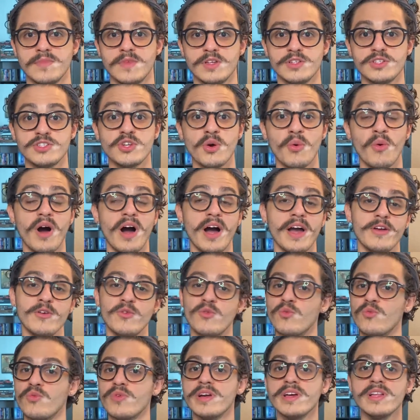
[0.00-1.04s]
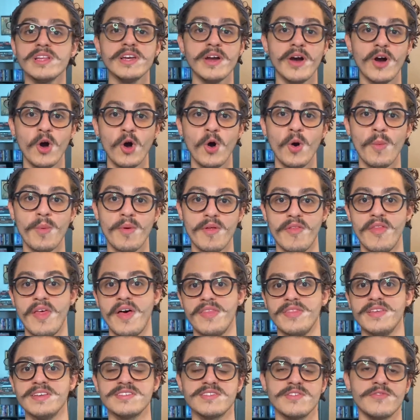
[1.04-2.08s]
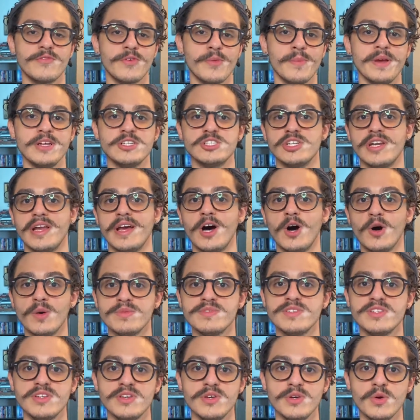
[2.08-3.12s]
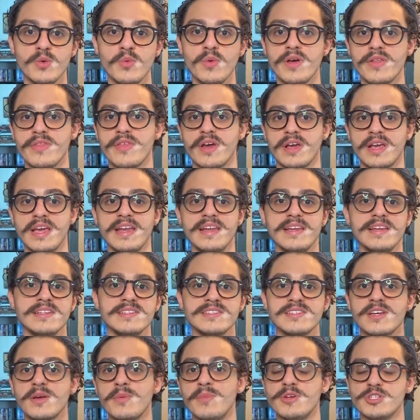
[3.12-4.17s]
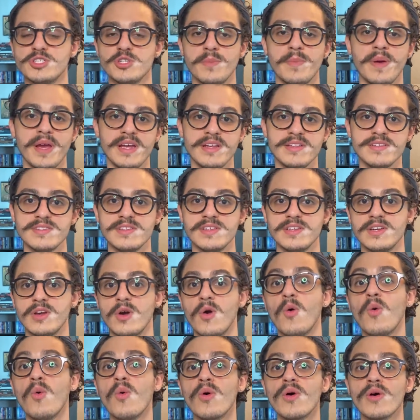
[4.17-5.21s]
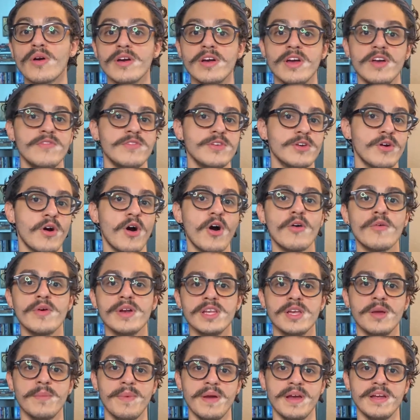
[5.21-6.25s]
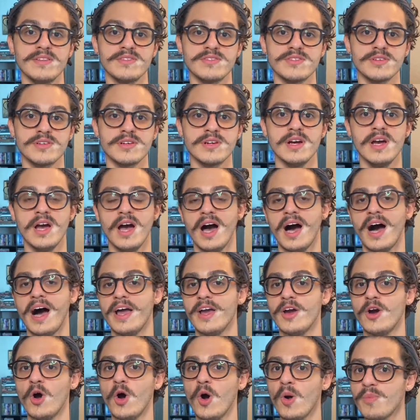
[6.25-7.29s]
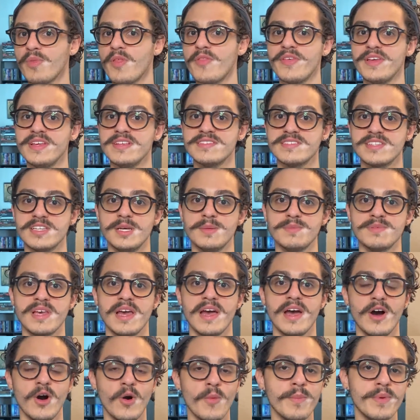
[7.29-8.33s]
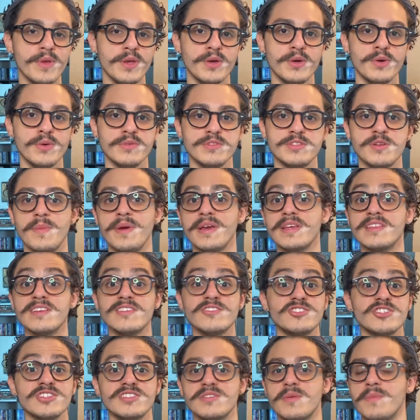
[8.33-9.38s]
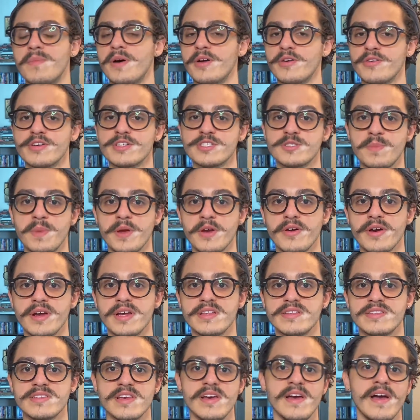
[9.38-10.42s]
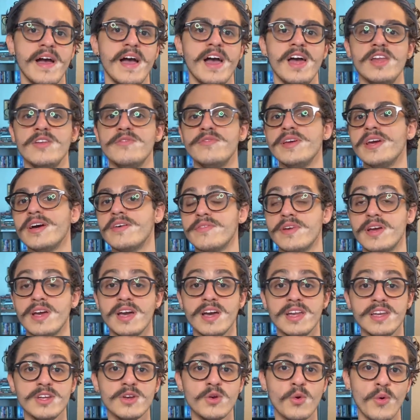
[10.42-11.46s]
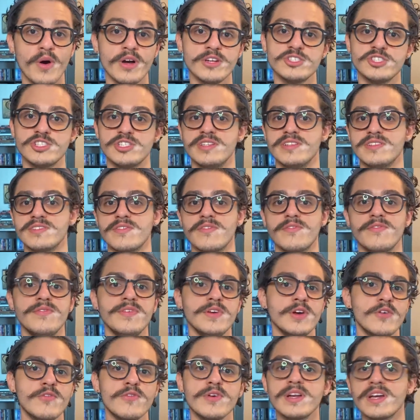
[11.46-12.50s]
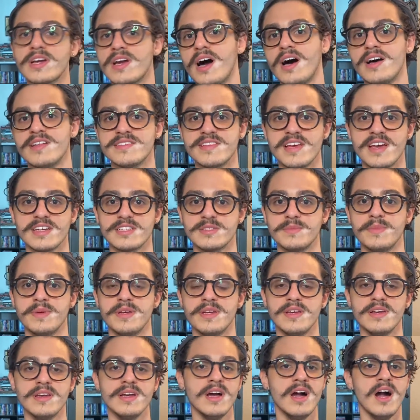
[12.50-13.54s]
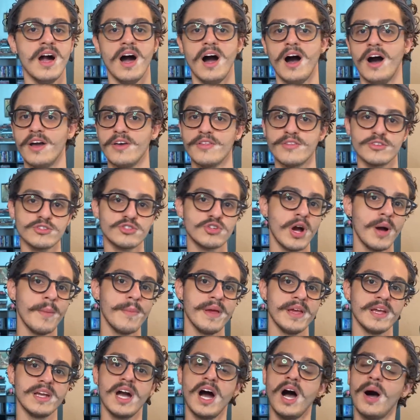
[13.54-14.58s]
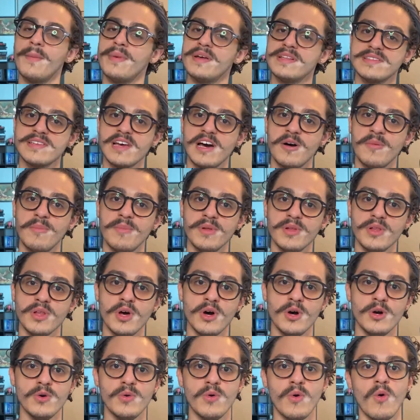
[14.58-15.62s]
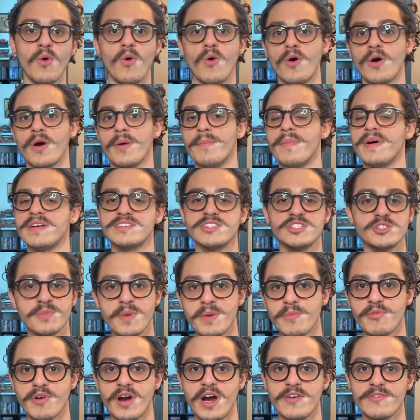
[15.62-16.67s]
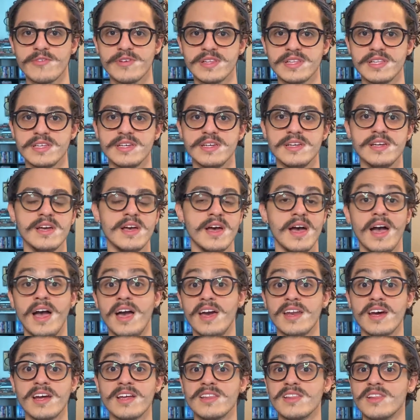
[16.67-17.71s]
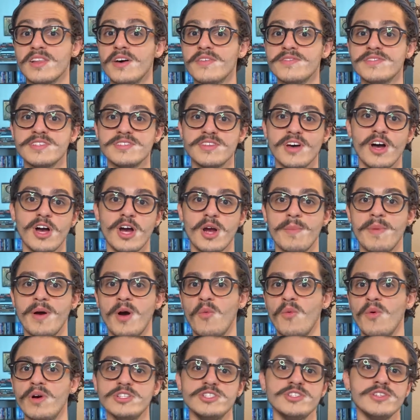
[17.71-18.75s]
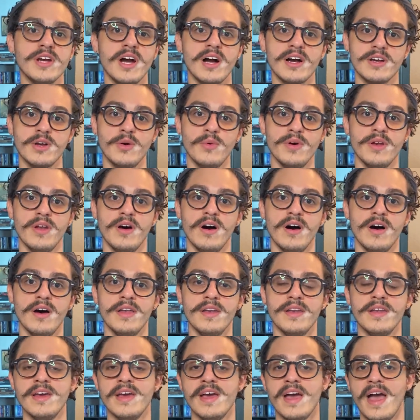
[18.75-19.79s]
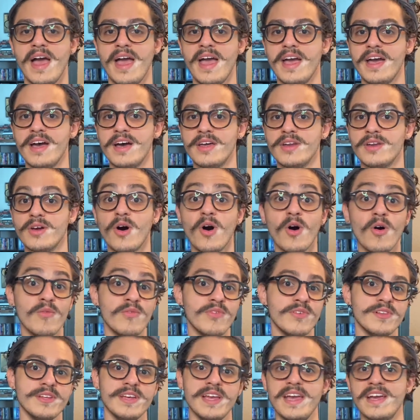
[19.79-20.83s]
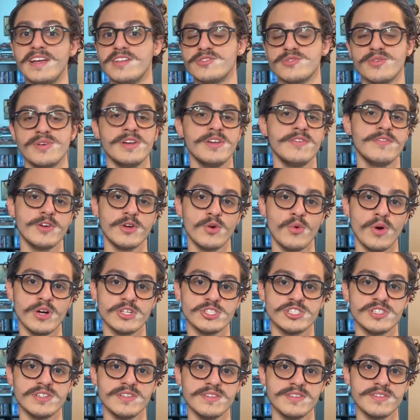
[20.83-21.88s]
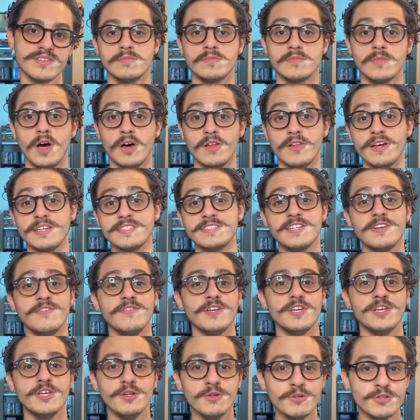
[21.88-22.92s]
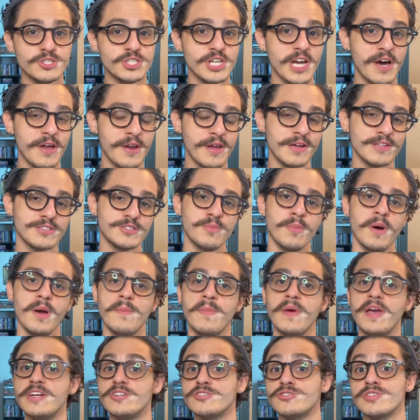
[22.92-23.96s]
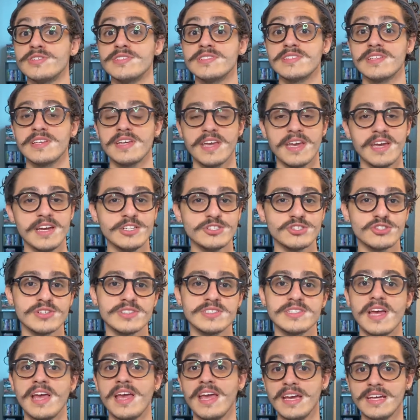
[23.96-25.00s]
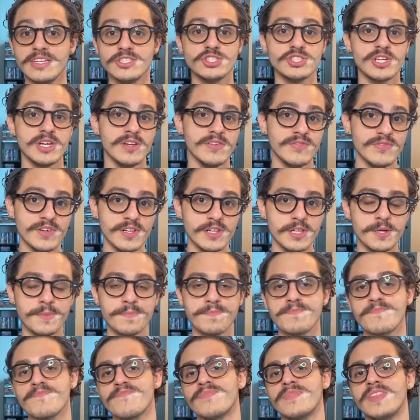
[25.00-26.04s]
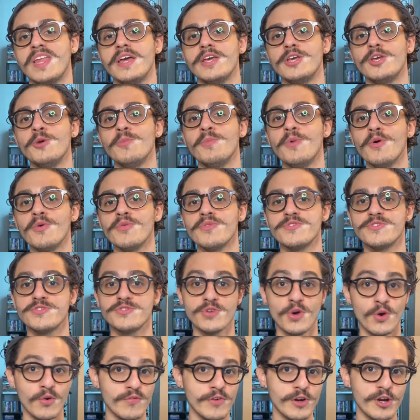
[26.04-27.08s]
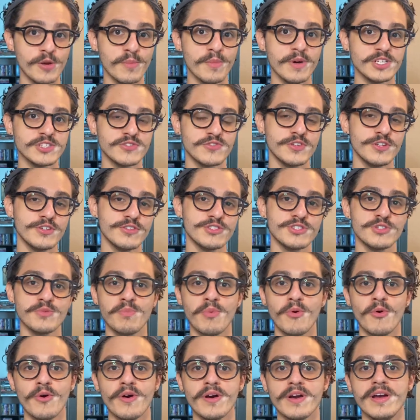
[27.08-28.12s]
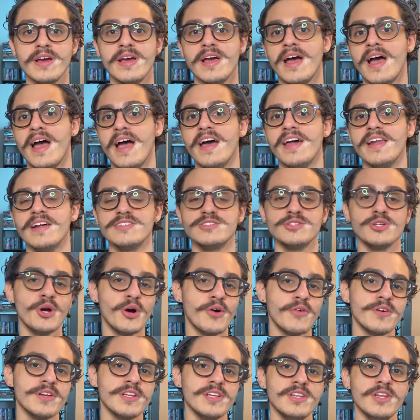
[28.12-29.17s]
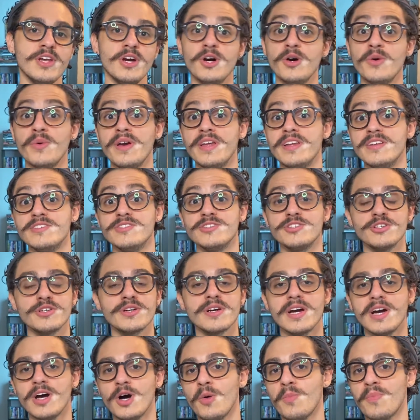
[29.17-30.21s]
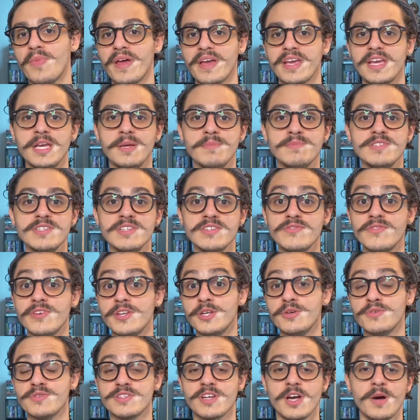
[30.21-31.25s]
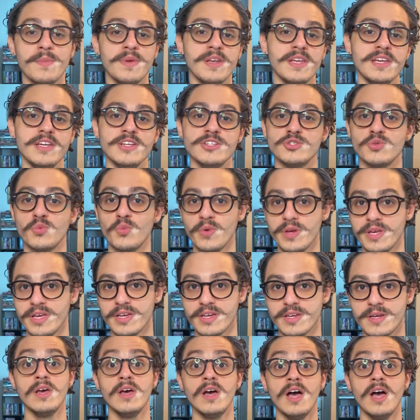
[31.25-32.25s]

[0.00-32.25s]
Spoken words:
So I really hope that this information helps you with getting into commission painting, or if you're already a painter, I hope that these tips help you to make this just a better experience. And if you have any questions, feel free to contact me. Either drop a comment down below or message me privately, and I'd love to talk about what you got going on and hopefully answer any of your questions. I'd like to give a huge shout out to my patrons Leandris and Shay Phillip. Thank you both so very much for your support, and as you already know, it is your help that keeps these videos coming each week.